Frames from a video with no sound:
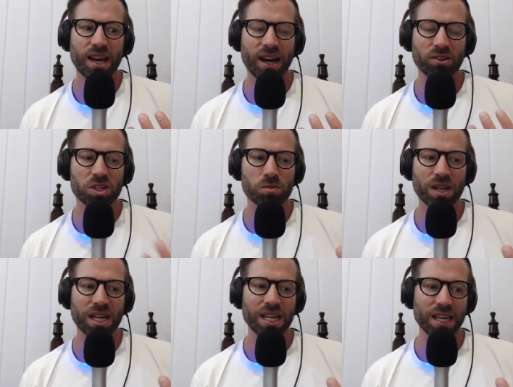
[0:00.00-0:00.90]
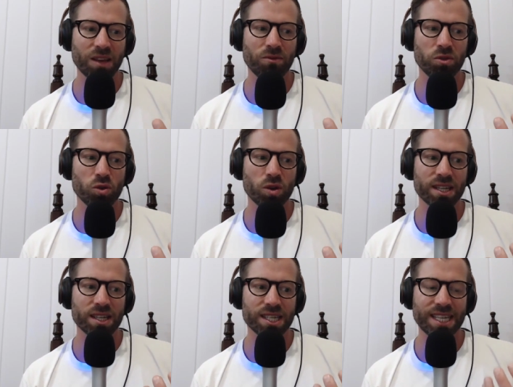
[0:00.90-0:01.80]
ultimately give you a,
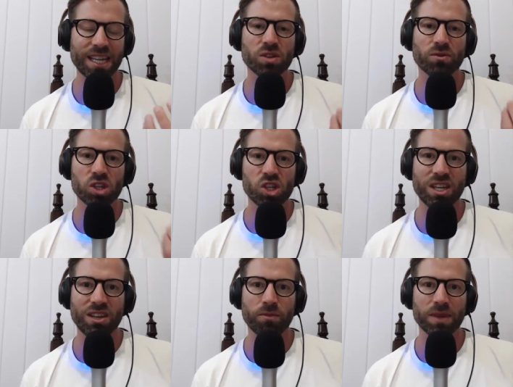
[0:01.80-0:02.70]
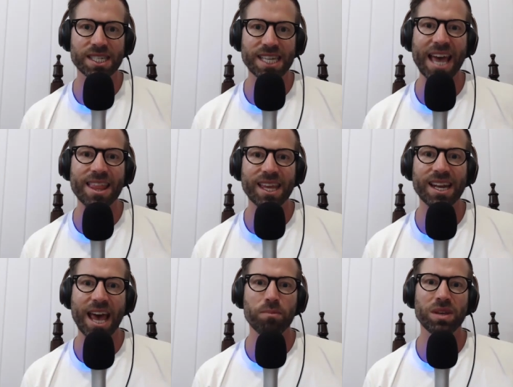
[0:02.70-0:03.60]
a sense of achievement and then
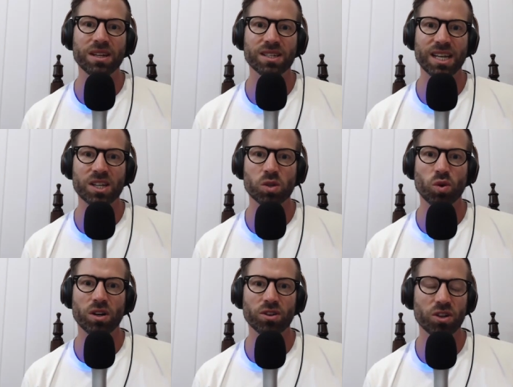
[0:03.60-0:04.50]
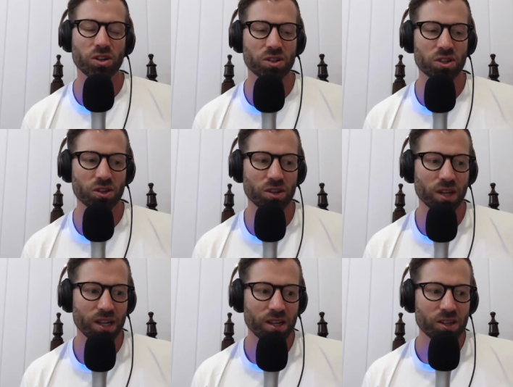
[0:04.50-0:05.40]
happiness as well. You know, so
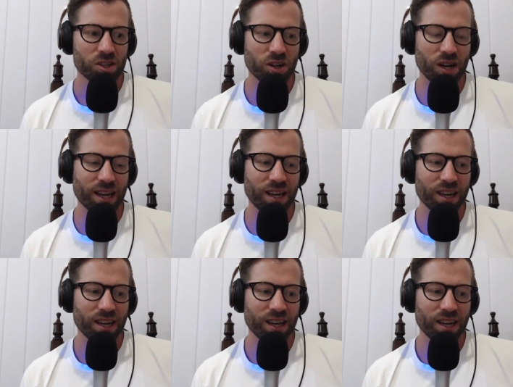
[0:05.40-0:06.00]
mm-hmm. so like